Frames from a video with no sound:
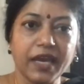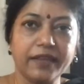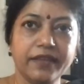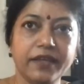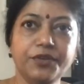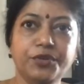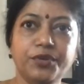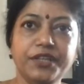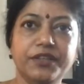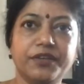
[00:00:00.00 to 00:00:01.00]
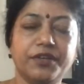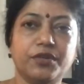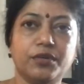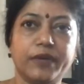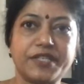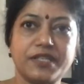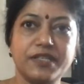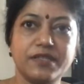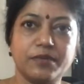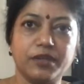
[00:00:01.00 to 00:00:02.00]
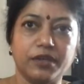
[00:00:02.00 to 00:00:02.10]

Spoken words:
And then during the questions